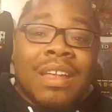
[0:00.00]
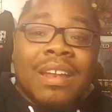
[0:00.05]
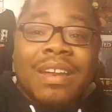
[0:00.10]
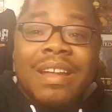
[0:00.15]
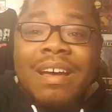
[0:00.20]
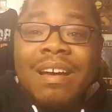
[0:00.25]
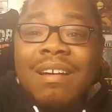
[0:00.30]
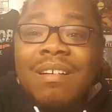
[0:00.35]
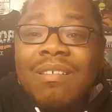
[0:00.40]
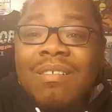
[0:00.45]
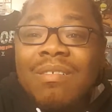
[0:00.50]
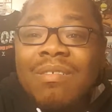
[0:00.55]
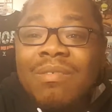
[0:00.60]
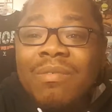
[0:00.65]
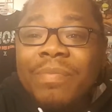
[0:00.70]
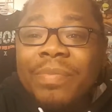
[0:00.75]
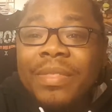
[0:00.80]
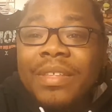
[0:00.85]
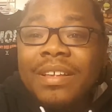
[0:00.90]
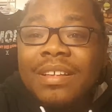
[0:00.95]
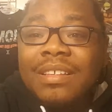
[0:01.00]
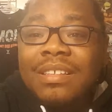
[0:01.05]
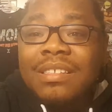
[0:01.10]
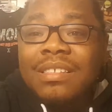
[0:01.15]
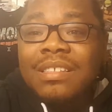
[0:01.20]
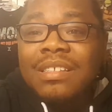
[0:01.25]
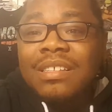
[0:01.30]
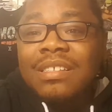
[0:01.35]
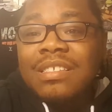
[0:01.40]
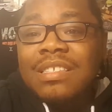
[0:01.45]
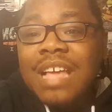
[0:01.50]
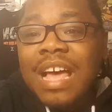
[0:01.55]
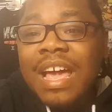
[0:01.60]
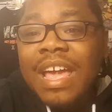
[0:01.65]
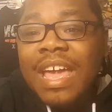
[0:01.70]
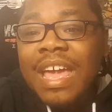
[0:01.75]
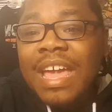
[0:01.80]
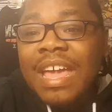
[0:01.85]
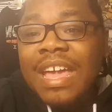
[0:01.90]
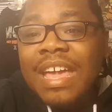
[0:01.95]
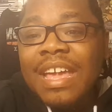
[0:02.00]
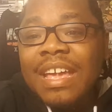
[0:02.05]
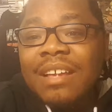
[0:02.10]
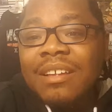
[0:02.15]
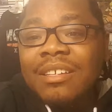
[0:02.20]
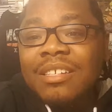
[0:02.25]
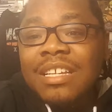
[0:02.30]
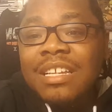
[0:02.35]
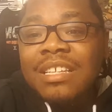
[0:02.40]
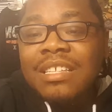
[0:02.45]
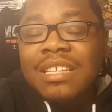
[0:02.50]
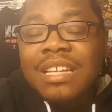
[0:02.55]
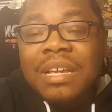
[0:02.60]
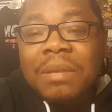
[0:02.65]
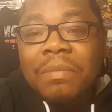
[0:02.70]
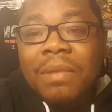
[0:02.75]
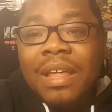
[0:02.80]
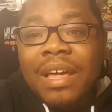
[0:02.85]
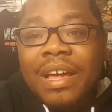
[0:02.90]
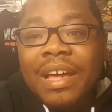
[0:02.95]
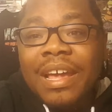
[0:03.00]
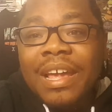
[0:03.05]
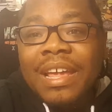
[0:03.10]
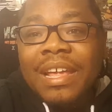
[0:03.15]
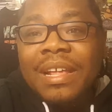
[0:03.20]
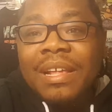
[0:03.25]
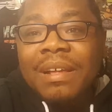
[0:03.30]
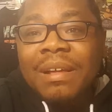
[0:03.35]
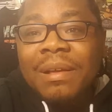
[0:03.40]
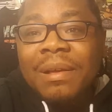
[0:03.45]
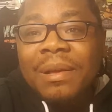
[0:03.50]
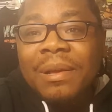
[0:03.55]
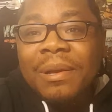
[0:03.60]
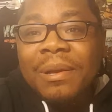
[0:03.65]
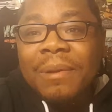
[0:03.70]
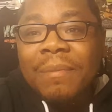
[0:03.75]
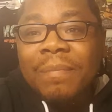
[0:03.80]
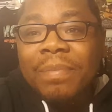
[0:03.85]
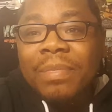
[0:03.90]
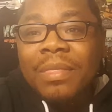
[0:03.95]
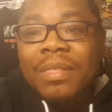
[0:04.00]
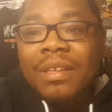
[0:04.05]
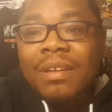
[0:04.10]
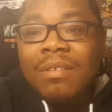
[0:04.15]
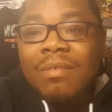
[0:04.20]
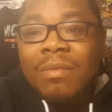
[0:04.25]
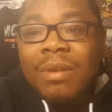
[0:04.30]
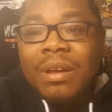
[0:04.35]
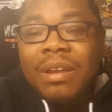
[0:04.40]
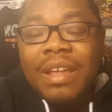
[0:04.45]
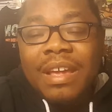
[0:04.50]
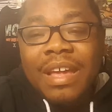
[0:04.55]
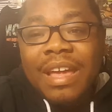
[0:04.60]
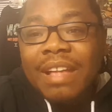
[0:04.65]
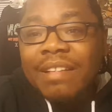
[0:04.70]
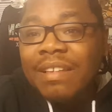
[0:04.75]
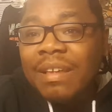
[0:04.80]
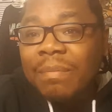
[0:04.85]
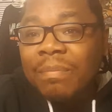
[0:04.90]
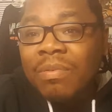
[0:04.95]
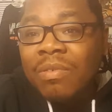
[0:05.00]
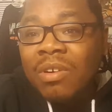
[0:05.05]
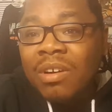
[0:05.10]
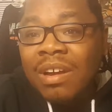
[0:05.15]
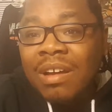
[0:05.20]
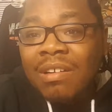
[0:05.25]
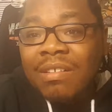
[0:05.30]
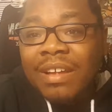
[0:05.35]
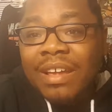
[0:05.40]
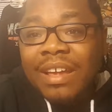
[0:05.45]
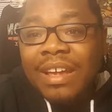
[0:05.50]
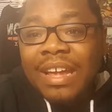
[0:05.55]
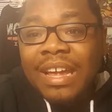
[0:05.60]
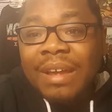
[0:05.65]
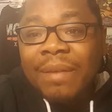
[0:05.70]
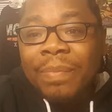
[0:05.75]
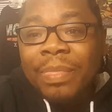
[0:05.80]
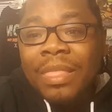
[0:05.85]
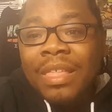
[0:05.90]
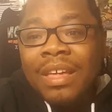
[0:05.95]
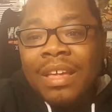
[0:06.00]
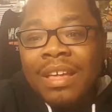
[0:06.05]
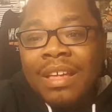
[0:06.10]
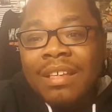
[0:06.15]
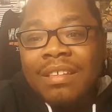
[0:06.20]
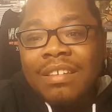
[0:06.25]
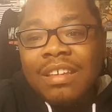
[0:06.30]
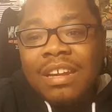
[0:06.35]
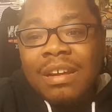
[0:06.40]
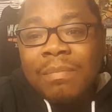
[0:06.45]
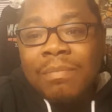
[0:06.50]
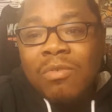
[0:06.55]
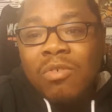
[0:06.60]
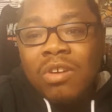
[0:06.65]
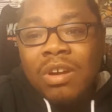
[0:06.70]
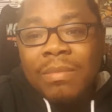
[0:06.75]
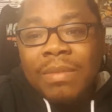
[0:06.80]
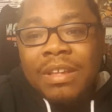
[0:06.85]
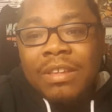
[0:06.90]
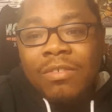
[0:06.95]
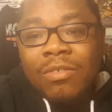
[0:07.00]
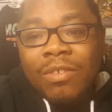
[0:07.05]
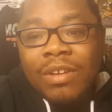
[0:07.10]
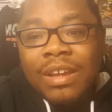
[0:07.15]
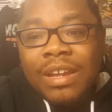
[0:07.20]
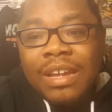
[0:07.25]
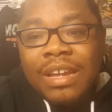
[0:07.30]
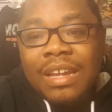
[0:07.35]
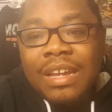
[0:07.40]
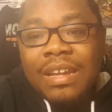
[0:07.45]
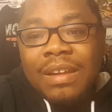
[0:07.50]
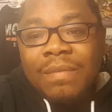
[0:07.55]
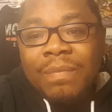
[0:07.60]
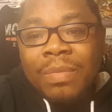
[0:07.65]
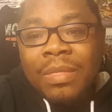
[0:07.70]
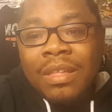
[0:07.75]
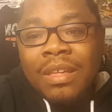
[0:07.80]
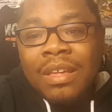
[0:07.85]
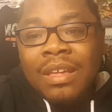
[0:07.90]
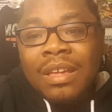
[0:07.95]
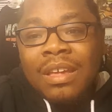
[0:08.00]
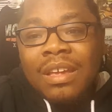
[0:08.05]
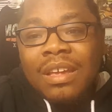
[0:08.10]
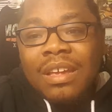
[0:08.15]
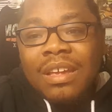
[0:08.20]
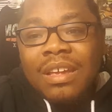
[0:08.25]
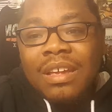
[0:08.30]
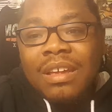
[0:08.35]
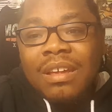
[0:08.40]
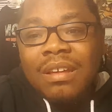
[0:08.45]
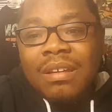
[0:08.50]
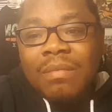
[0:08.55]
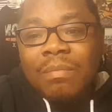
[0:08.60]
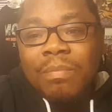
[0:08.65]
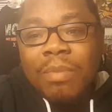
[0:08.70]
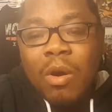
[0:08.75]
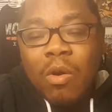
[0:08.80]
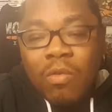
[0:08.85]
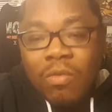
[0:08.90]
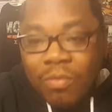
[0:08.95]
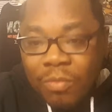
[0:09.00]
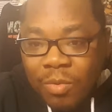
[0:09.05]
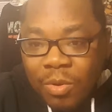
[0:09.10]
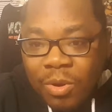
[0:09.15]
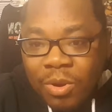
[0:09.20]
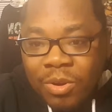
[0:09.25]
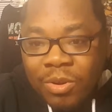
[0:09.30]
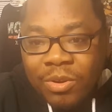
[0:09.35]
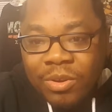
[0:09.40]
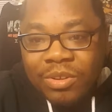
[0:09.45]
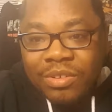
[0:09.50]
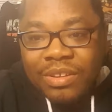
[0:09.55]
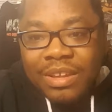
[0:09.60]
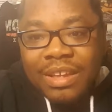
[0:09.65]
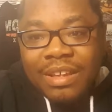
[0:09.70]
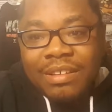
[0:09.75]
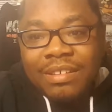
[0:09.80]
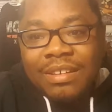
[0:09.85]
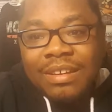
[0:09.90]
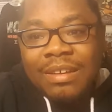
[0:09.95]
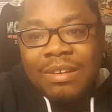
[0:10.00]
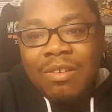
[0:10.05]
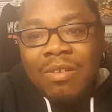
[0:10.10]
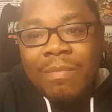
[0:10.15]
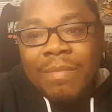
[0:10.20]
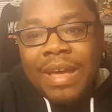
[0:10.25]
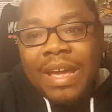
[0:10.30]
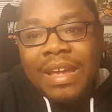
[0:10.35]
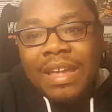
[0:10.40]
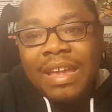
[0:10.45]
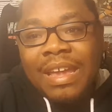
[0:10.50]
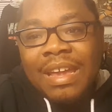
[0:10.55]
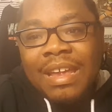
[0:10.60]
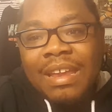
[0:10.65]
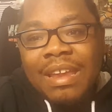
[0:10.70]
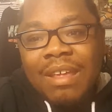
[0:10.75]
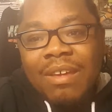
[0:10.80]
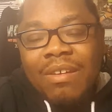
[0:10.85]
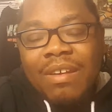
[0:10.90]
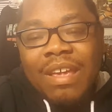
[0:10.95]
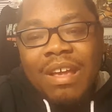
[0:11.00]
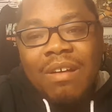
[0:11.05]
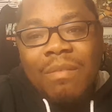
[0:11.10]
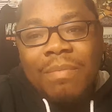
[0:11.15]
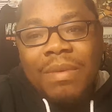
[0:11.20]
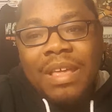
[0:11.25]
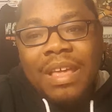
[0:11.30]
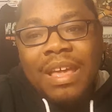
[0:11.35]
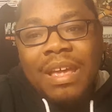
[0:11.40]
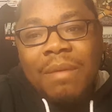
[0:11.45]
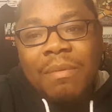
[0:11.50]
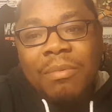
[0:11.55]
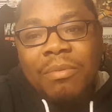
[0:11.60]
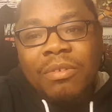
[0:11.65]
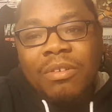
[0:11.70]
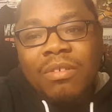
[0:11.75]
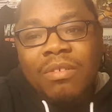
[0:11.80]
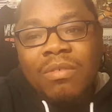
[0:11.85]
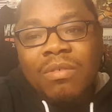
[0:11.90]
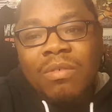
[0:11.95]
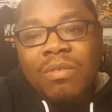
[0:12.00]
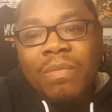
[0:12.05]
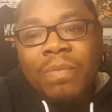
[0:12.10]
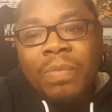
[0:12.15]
Now, Sae, she seemed like, um, well, they actually point out that See the border between both worlds and she go back in there, they ain't gonna be able to